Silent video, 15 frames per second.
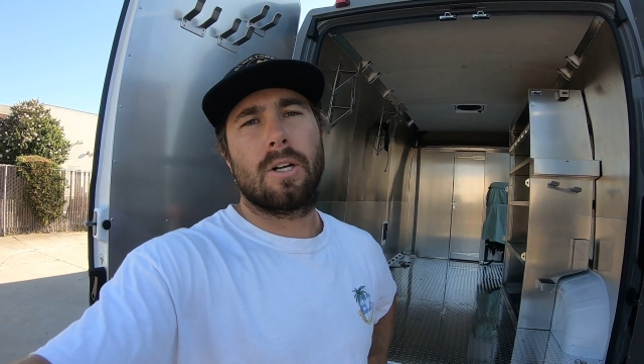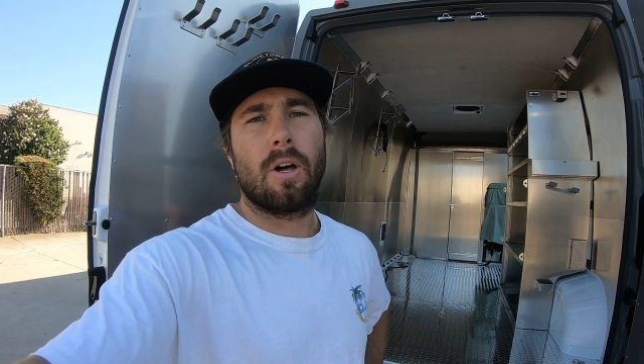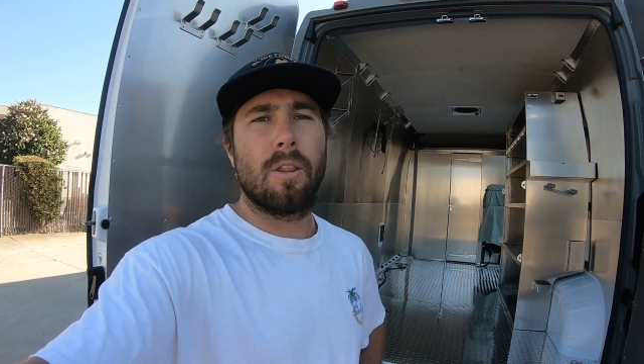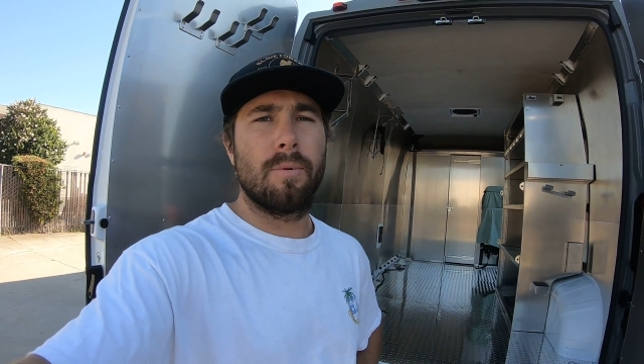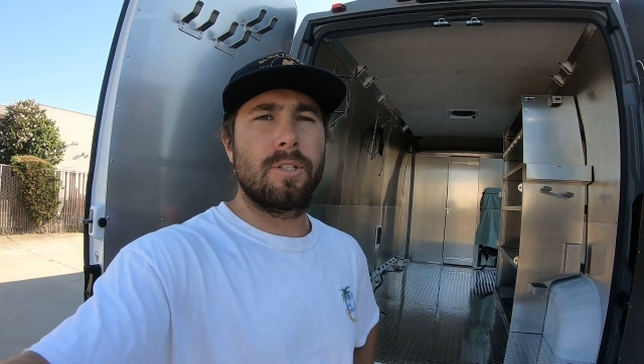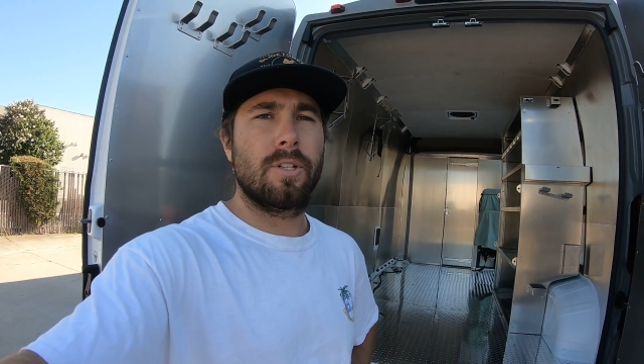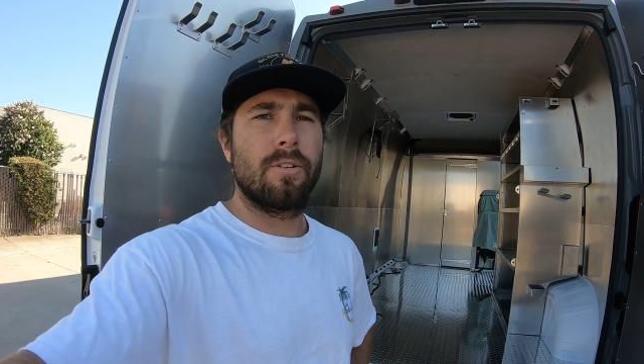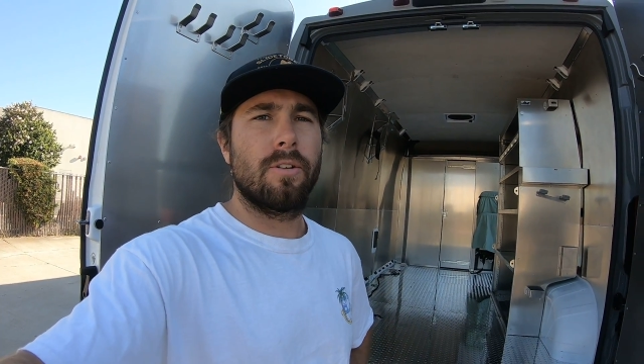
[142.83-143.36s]
all the
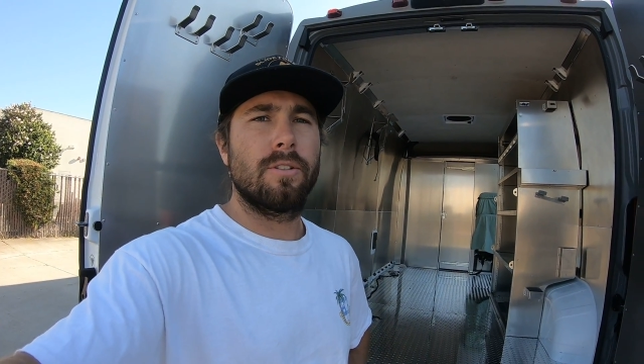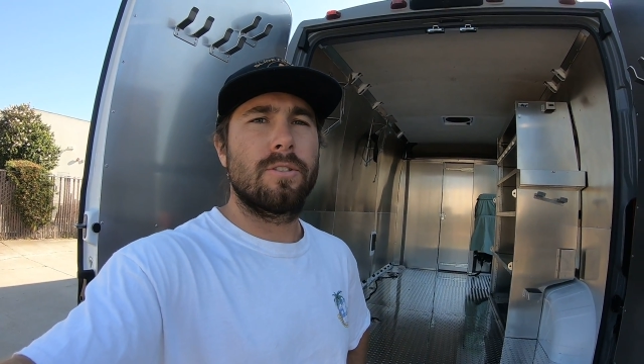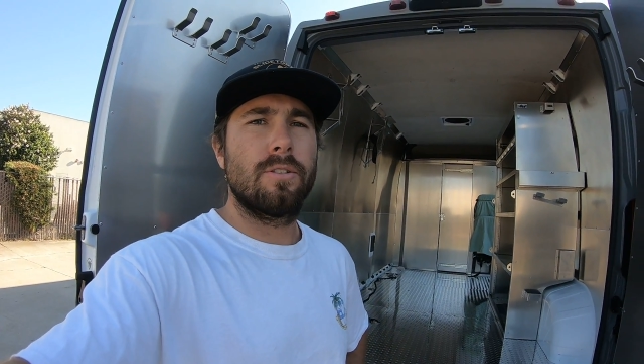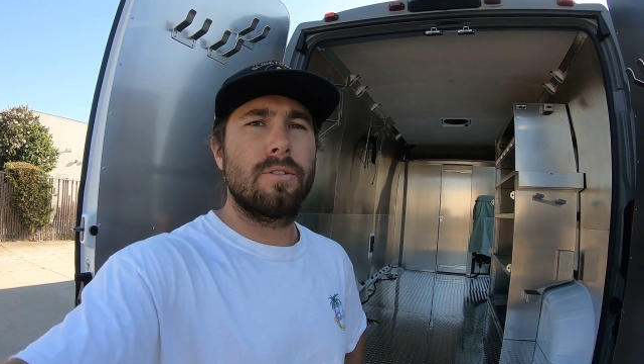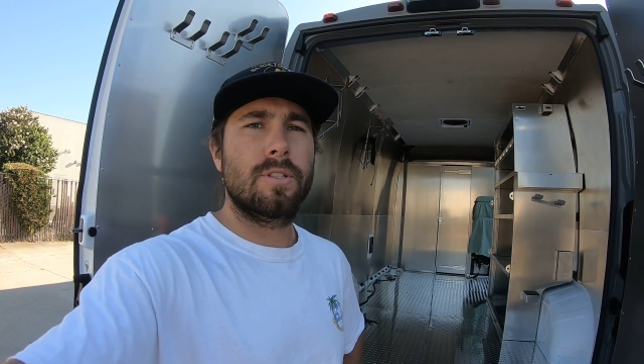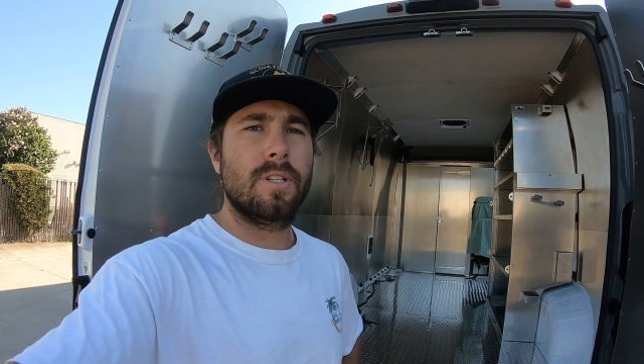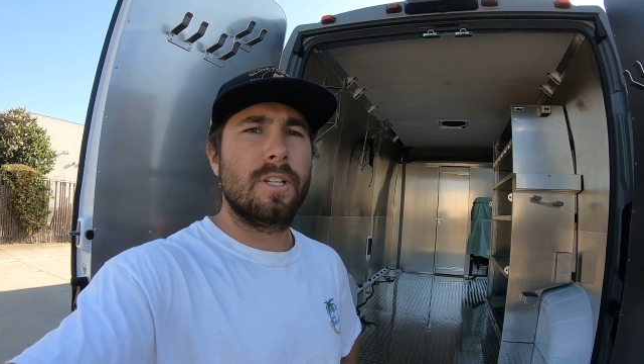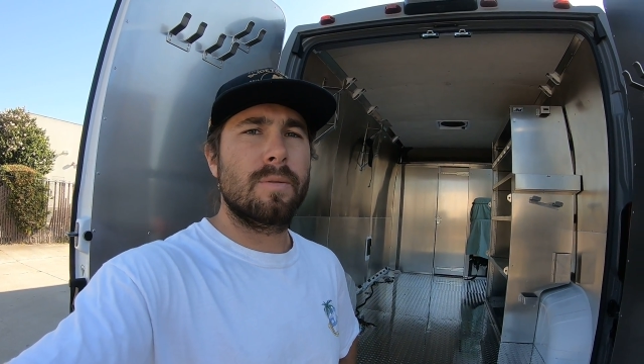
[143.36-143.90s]
materials
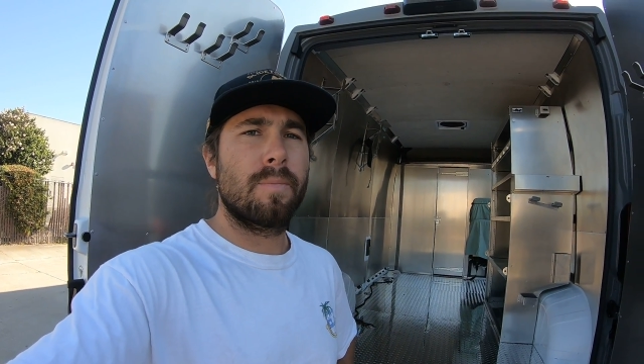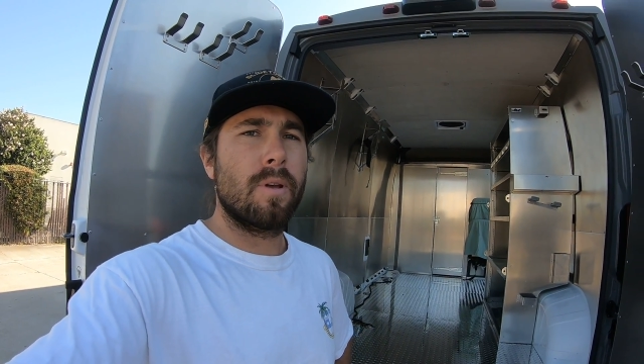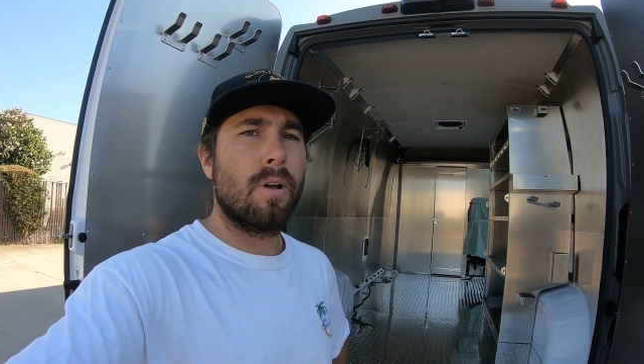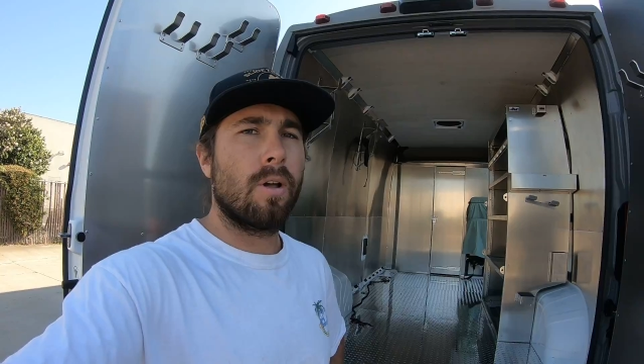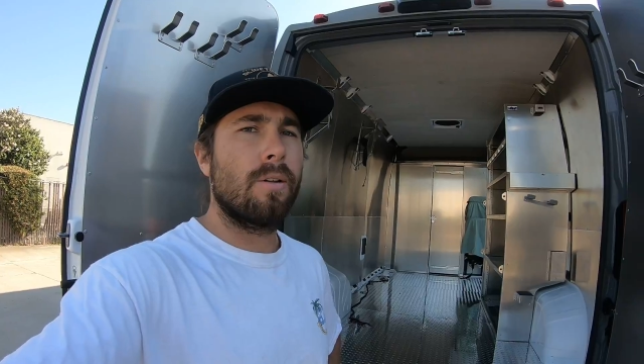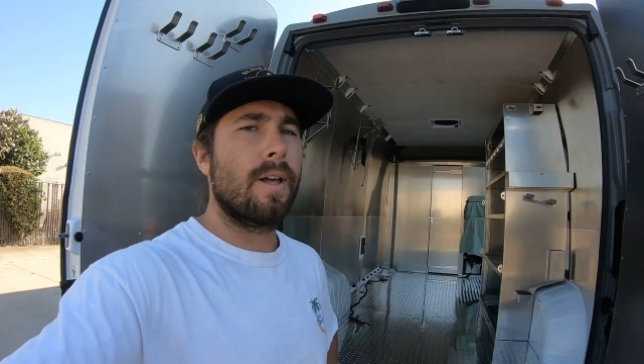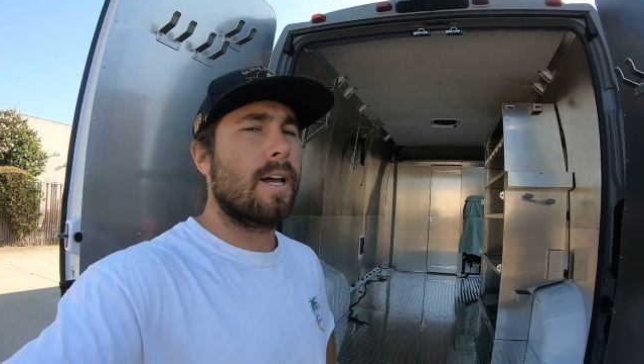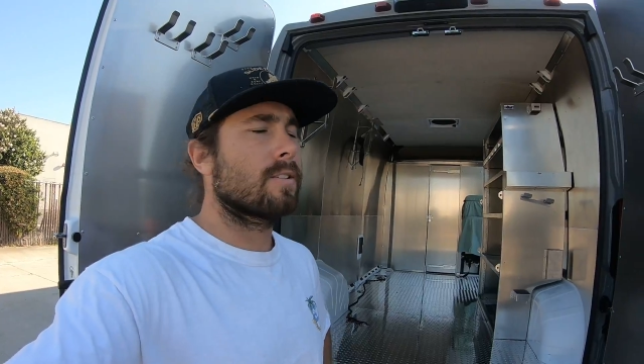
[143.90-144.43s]
used in this
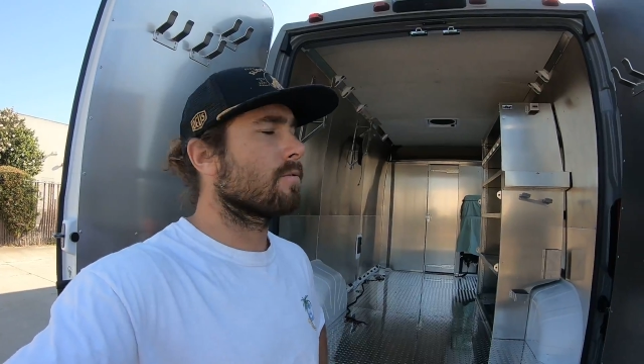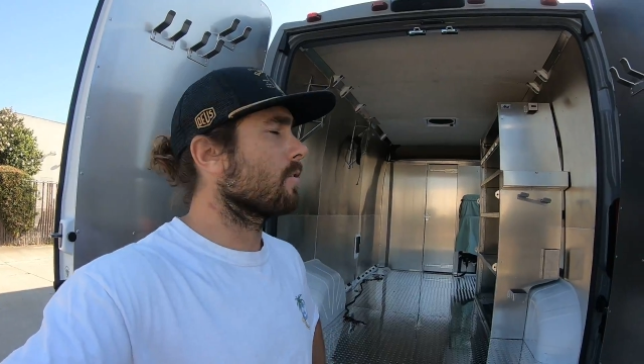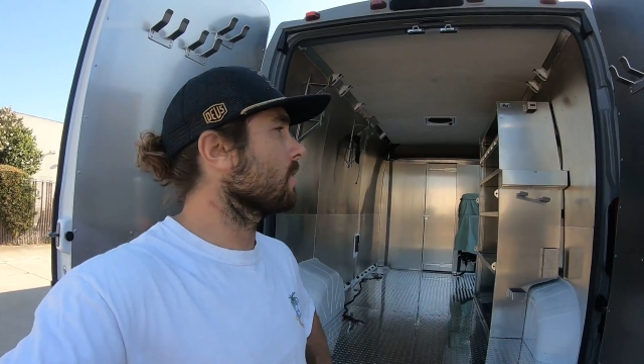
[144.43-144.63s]
build. As for